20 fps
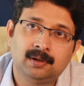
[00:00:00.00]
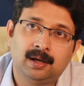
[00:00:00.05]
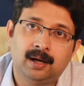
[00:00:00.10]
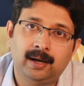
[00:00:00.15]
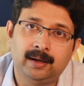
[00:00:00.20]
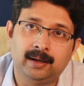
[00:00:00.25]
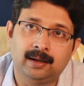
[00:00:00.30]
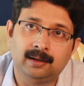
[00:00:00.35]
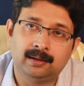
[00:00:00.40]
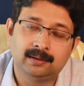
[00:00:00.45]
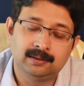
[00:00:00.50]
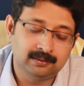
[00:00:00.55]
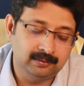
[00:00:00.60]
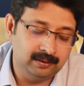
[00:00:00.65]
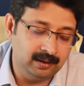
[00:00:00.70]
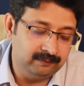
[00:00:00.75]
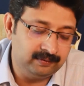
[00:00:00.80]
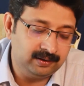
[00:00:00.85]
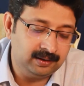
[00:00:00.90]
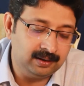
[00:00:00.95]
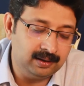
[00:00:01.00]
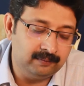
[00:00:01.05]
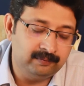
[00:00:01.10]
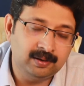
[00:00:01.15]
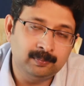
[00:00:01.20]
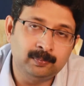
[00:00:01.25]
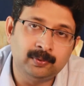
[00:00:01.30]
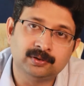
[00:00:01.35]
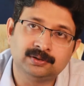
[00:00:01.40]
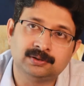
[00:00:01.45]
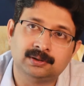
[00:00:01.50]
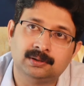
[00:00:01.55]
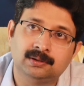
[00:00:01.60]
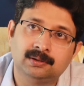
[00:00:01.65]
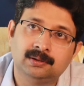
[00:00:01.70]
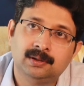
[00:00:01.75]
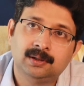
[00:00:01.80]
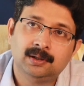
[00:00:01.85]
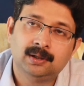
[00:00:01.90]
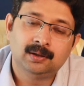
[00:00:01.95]
Every person,
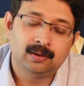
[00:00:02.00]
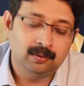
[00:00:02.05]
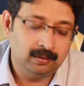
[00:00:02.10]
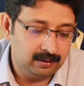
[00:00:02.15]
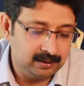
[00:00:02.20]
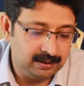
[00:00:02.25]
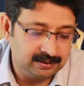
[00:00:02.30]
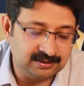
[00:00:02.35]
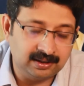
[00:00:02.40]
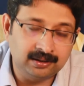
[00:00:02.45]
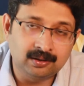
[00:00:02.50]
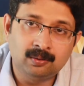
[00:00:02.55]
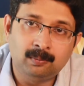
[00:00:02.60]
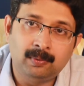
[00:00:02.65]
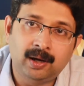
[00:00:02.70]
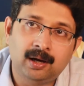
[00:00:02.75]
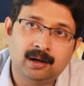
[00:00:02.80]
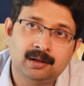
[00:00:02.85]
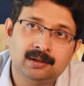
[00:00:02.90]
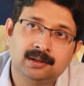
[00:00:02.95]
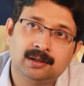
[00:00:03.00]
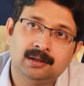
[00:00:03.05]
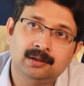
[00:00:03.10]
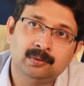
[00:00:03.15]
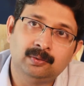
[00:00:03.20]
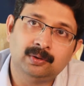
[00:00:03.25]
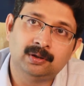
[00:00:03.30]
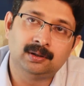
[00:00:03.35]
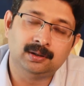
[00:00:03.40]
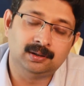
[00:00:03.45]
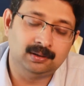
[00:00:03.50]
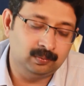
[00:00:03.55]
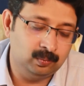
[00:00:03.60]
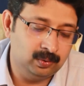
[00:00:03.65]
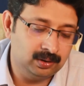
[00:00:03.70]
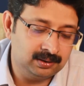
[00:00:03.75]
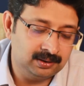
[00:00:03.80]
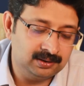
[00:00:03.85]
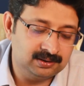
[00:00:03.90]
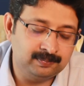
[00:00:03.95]
a psychobiological unity
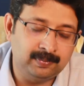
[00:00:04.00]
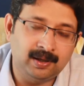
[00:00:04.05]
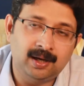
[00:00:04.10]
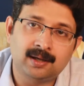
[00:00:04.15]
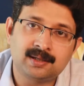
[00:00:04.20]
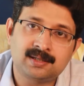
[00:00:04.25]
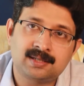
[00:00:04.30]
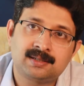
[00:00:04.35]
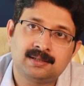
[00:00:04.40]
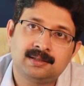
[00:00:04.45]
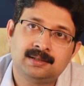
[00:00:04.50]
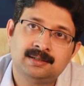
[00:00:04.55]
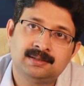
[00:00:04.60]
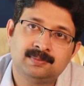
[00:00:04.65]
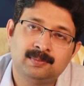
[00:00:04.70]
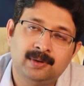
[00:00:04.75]
with his past, his